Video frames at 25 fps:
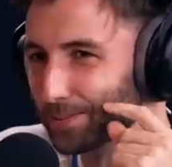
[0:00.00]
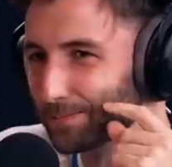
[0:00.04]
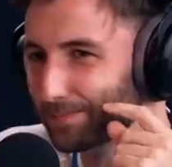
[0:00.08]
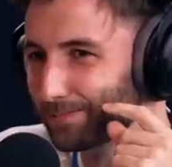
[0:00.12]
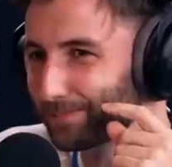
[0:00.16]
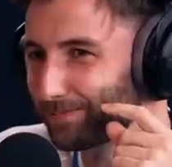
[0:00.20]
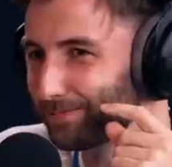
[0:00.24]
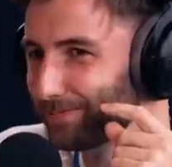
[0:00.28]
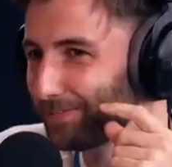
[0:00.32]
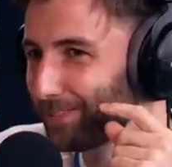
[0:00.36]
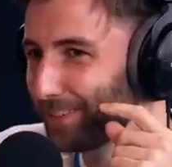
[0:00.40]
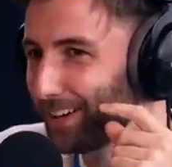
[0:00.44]
It's
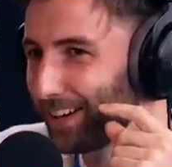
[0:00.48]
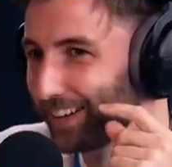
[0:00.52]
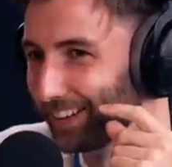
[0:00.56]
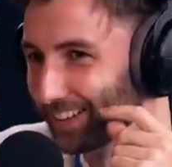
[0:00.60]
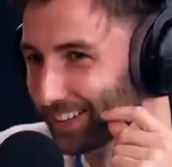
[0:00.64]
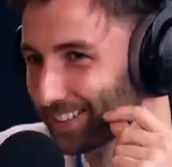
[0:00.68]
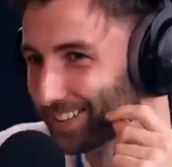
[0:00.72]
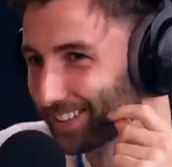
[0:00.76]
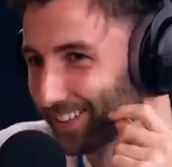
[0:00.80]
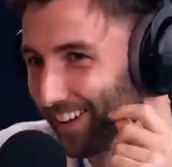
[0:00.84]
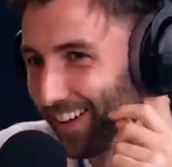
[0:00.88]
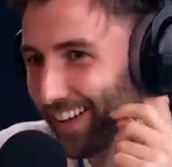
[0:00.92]
really
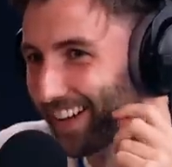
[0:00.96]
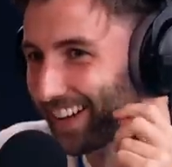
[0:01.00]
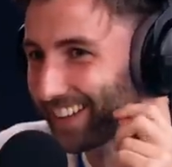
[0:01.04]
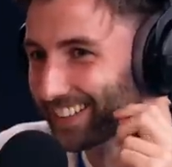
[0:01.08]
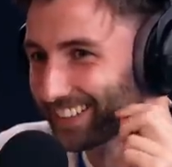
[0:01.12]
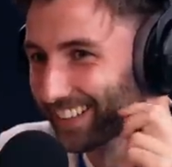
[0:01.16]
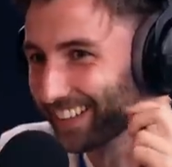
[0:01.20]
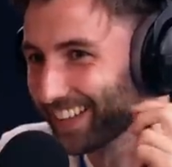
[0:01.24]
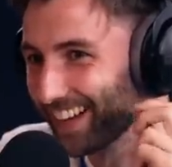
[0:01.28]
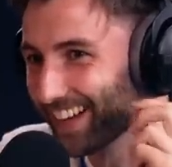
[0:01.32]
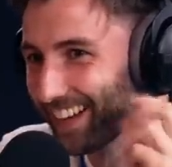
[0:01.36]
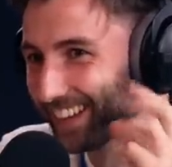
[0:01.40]

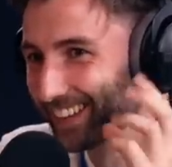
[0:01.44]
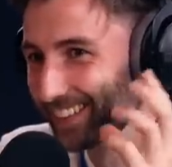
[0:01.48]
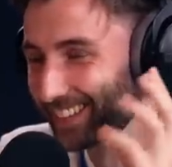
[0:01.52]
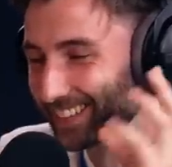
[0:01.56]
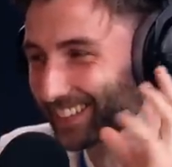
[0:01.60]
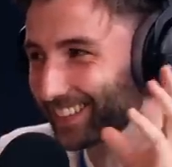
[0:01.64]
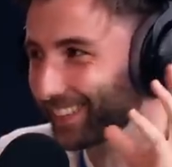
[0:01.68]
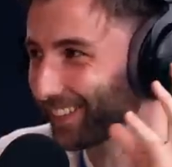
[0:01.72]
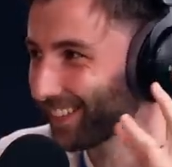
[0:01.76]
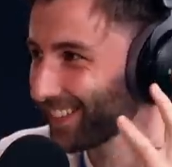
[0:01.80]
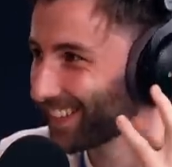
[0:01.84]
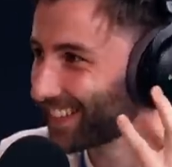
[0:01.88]
strange. I can't
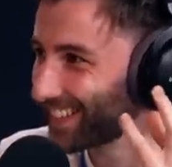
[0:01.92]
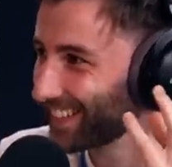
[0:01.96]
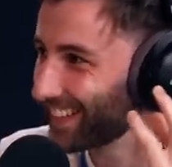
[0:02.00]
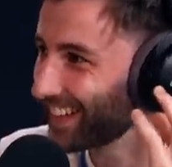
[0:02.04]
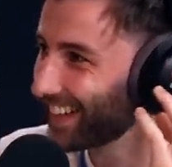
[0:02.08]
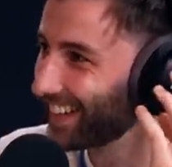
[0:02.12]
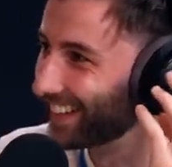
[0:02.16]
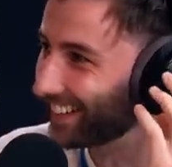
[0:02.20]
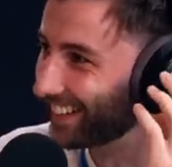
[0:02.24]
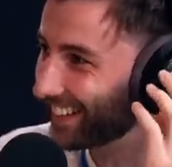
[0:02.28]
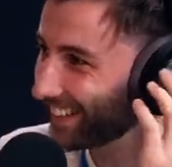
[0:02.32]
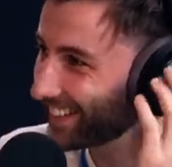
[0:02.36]

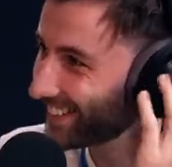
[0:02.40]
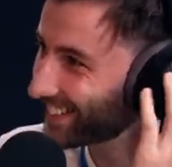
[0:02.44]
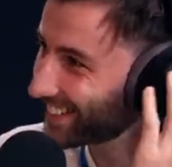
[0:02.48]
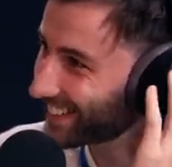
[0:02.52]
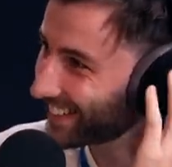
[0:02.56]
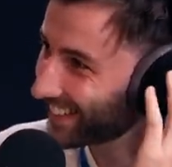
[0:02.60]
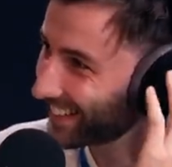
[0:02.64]
unsee it now.